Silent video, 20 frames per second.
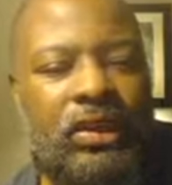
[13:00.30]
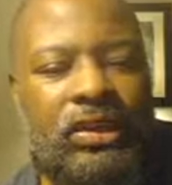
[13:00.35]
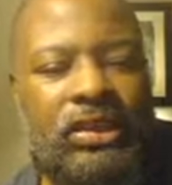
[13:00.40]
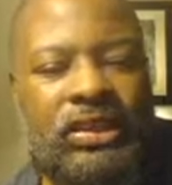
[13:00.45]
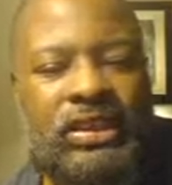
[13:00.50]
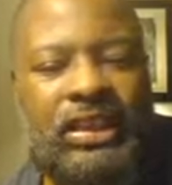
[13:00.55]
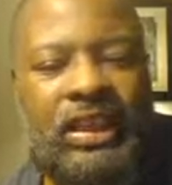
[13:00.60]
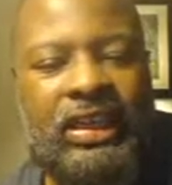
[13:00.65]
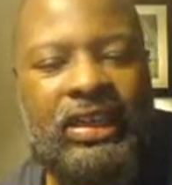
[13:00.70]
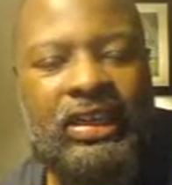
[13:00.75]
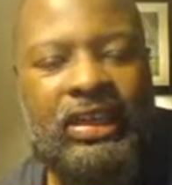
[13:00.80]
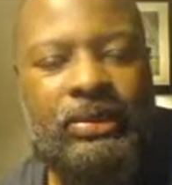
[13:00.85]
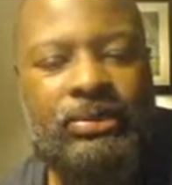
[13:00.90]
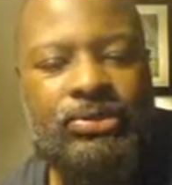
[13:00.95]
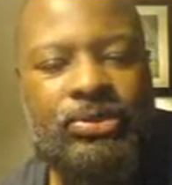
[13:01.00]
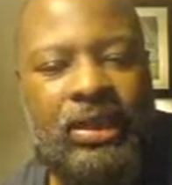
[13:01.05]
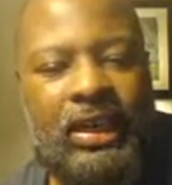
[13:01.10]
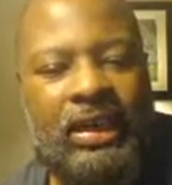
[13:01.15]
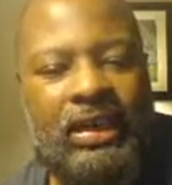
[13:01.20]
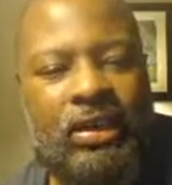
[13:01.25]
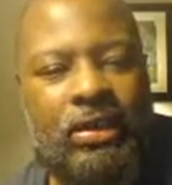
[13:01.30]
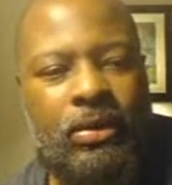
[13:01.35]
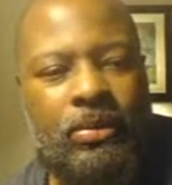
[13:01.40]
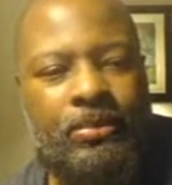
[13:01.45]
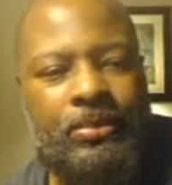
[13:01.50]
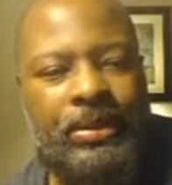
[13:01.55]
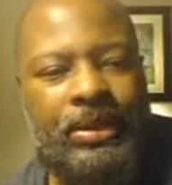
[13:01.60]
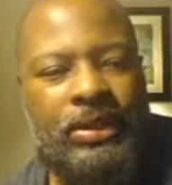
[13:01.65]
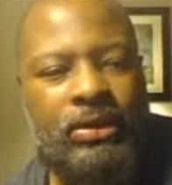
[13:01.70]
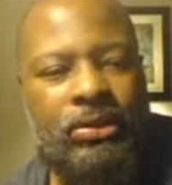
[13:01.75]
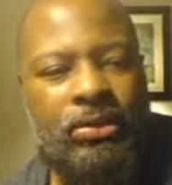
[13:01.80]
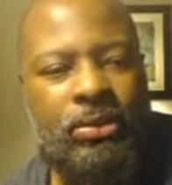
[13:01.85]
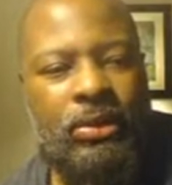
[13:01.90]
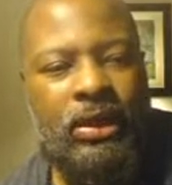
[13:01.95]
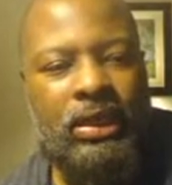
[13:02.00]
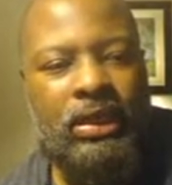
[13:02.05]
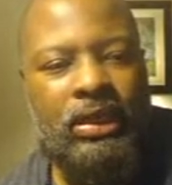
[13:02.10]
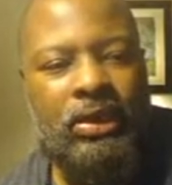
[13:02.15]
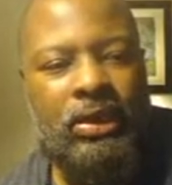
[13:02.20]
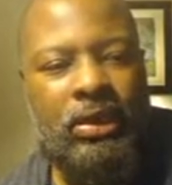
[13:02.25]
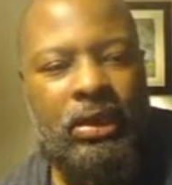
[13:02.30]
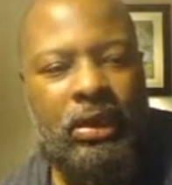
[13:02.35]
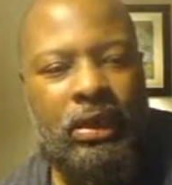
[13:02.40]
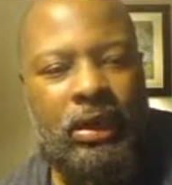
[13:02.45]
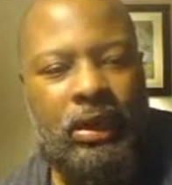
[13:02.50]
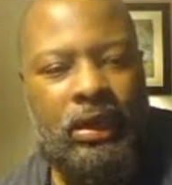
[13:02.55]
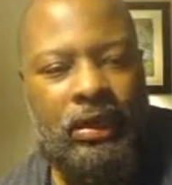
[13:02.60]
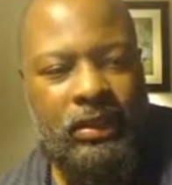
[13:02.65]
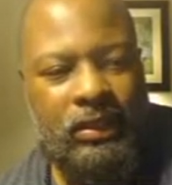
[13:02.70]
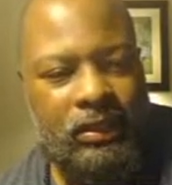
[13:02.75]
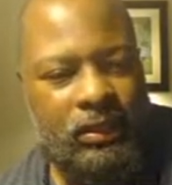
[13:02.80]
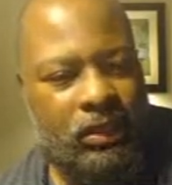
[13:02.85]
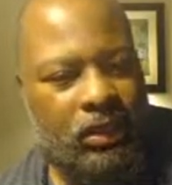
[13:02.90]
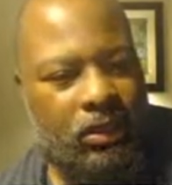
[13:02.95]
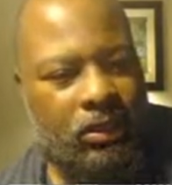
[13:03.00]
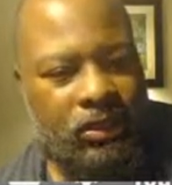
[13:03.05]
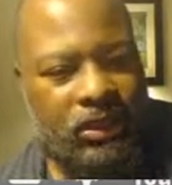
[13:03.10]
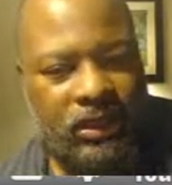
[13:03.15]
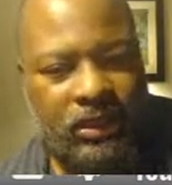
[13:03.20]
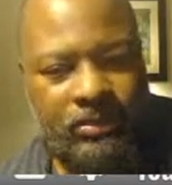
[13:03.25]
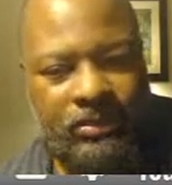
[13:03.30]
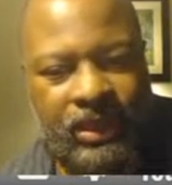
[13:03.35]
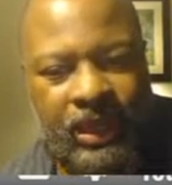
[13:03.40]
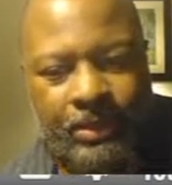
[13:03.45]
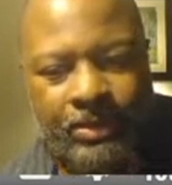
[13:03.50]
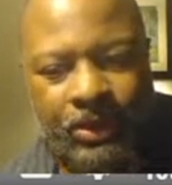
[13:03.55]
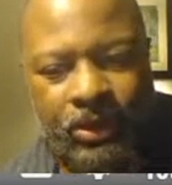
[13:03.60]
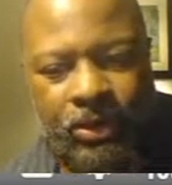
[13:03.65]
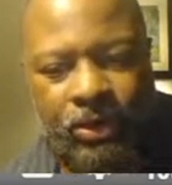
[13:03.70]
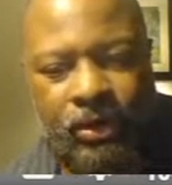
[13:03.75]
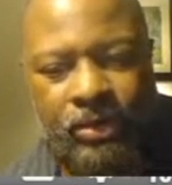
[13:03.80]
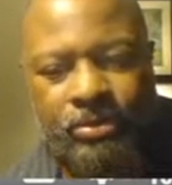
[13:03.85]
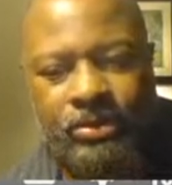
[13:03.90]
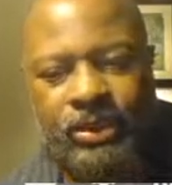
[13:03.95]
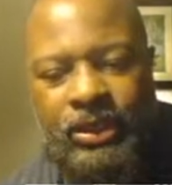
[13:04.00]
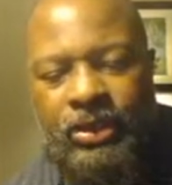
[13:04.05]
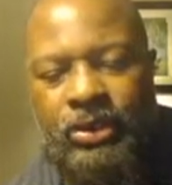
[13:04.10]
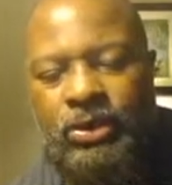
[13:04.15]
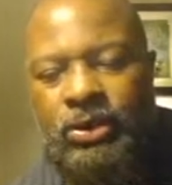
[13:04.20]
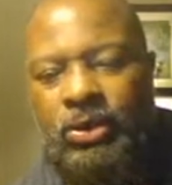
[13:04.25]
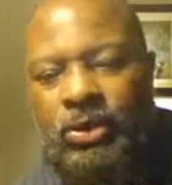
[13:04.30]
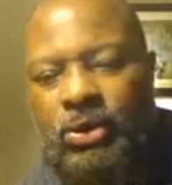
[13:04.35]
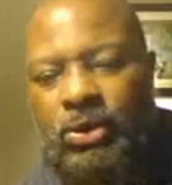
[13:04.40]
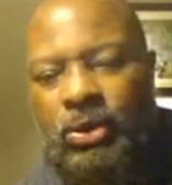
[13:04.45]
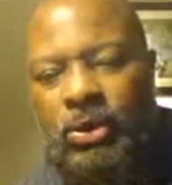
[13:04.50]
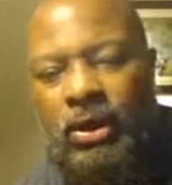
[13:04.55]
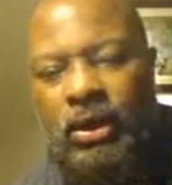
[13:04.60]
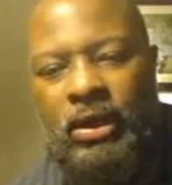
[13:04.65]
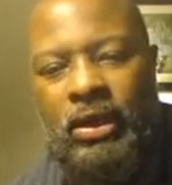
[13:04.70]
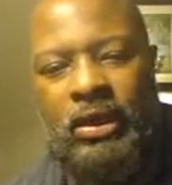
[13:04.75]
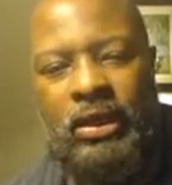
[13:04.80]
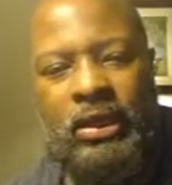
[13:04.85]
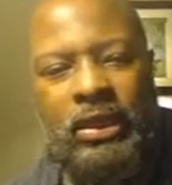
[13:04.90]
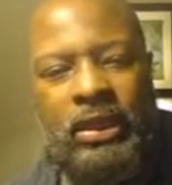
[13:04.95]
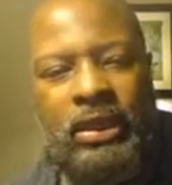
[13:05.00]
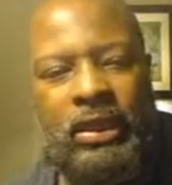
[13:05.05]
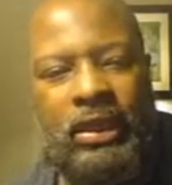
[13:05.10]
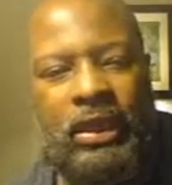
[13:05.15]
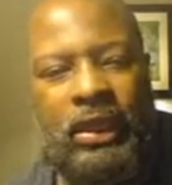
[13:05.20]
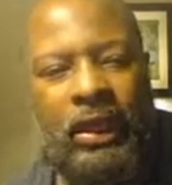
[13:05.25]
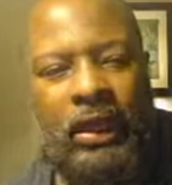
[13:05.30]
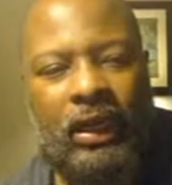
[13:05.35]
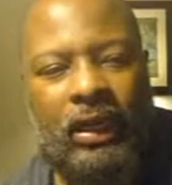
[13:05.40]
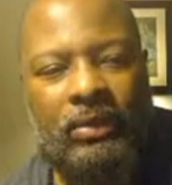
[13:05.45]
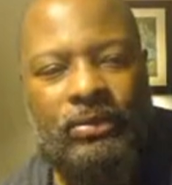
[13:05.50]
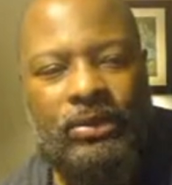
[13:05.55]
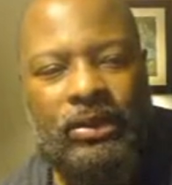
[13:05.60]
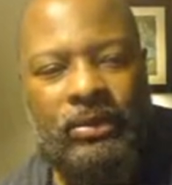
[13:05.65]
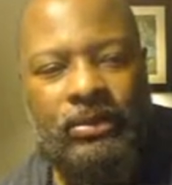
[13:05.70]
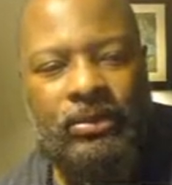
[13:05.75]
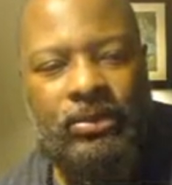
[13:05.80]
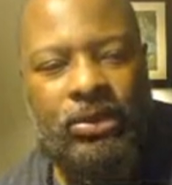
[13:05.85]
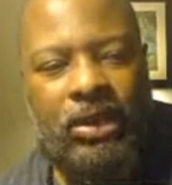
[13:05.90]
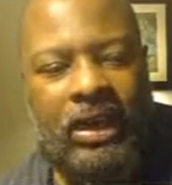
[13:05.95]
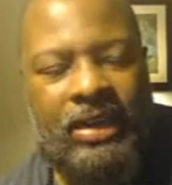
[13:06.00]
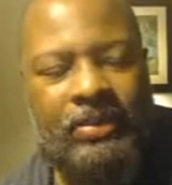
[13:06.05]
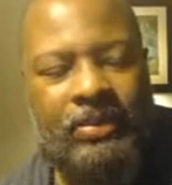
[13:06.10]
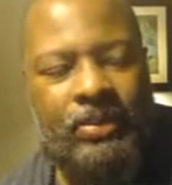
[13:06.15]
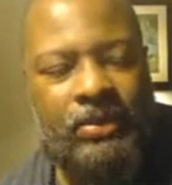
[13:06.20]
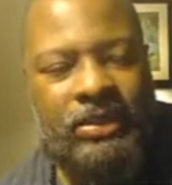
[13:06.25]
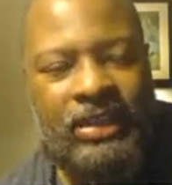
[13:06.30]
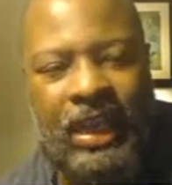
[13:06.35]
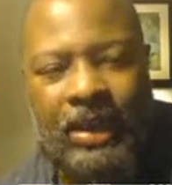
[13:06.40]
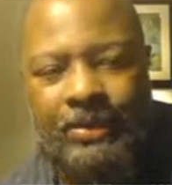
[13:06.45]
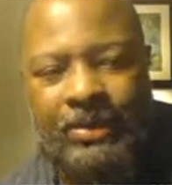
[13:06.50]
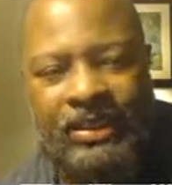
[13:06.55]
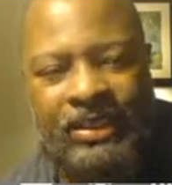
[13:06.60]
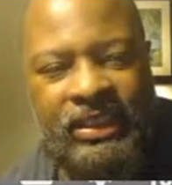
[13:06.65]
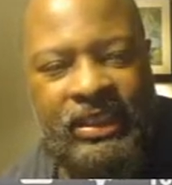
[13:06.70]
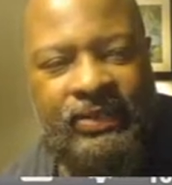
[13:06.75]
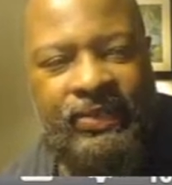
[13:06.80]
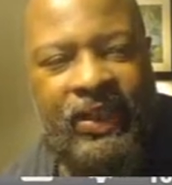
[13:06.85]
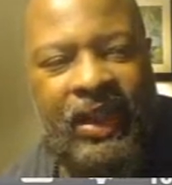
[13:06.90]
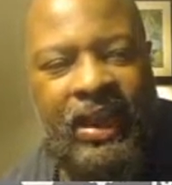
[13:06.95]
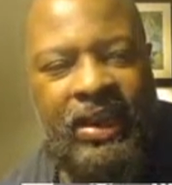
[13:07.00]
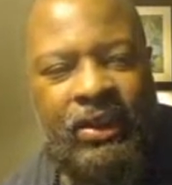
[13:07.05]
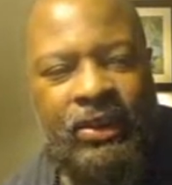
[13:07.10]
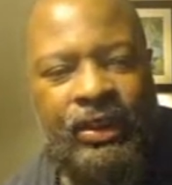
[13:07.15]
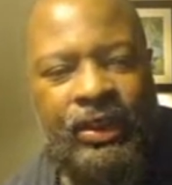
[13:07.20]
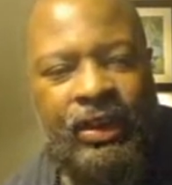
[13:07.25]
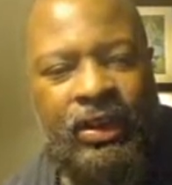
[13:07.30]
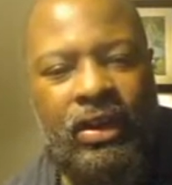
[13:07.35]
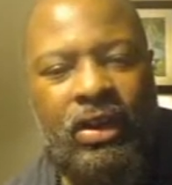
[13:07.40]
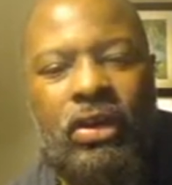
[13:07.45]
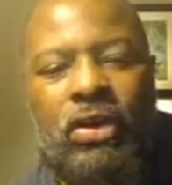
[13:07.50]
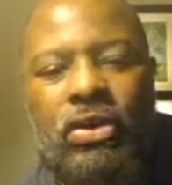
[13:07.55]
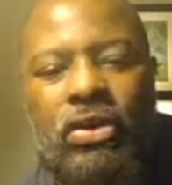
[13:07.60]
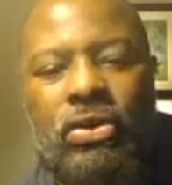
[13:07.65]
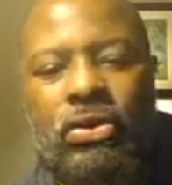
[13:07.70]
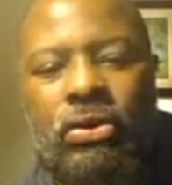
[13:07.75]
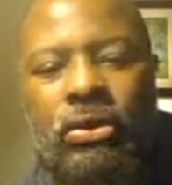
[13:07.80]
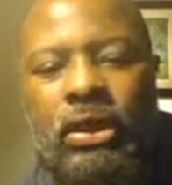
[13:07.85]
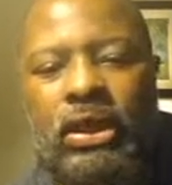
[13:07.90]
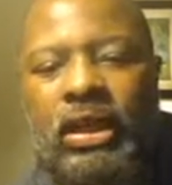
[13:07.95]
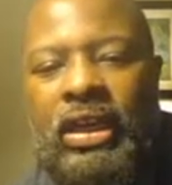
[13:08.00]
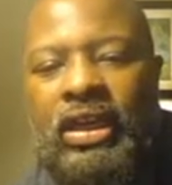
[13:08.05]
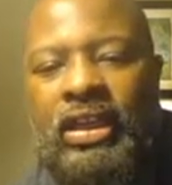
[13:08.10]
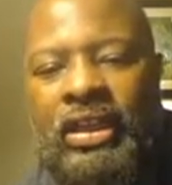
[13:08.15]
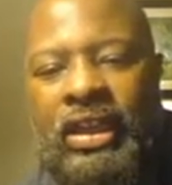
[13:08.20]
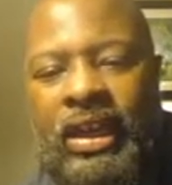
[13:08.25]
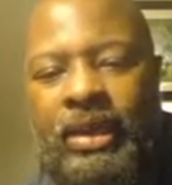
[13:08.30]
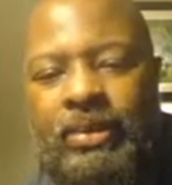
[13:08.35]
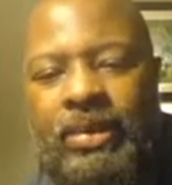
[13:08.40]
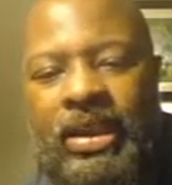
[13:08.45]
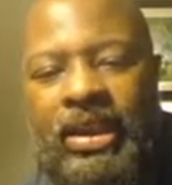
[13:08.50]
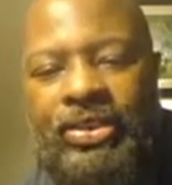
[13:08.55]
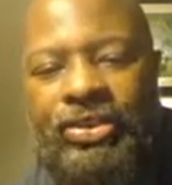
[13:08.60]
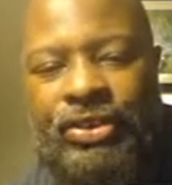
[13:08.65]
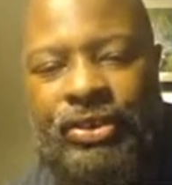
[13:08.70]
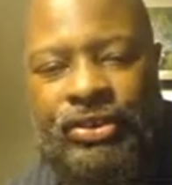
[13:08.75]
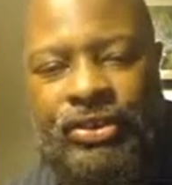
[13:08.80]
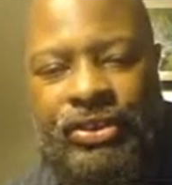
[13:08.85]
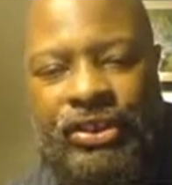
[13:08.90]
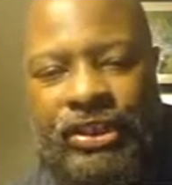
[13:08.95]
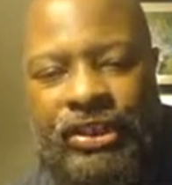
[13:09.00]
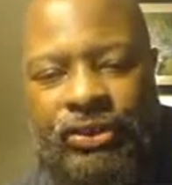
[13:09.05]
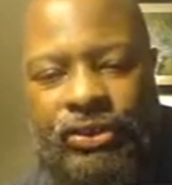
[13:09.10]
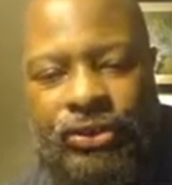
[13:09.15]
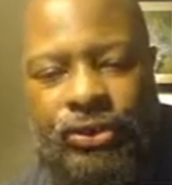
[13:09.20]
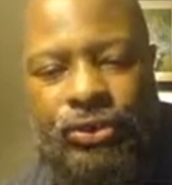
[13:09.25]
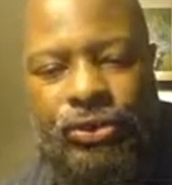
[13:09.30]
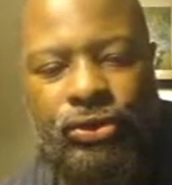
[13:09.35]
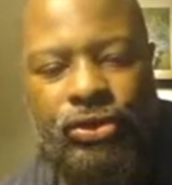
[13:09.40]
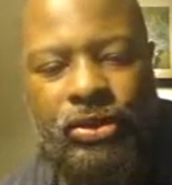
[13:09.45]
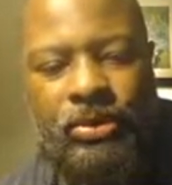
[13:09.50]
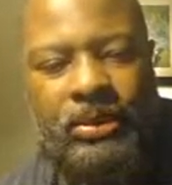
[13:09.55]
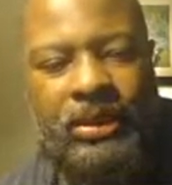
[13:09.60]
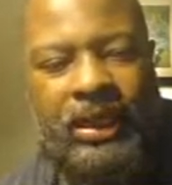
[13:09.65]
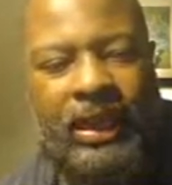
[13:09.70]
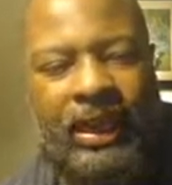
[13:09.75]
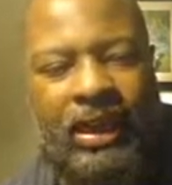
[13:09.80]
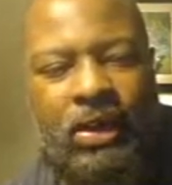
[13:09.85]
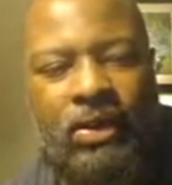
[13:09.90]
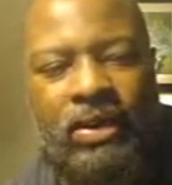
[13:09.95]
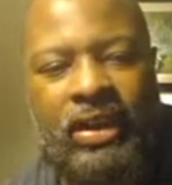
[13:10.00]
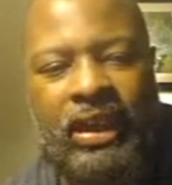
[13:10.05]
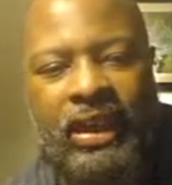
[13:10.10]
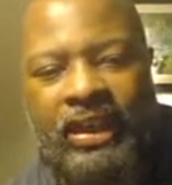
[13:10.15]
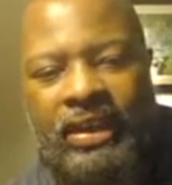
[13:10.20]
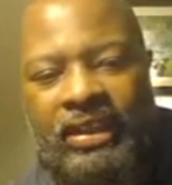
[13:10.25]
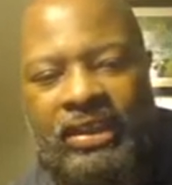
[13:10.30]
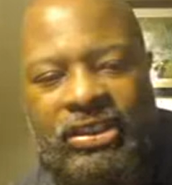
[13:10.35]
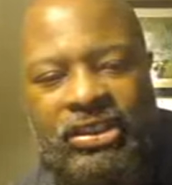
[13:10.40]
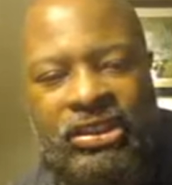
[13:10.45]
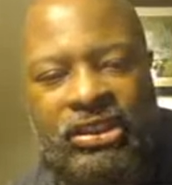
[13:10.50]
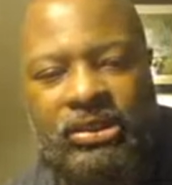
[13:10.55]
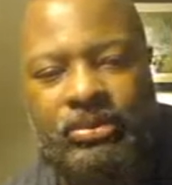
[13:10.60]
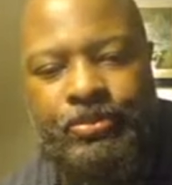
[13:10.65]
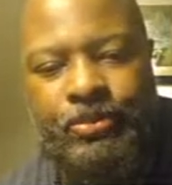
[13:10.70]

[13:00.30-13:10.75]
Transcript: instead of them trying to go build one, you know, some type of crypto or some type of DeFi on their own, they may just choose to be like, okay, let's just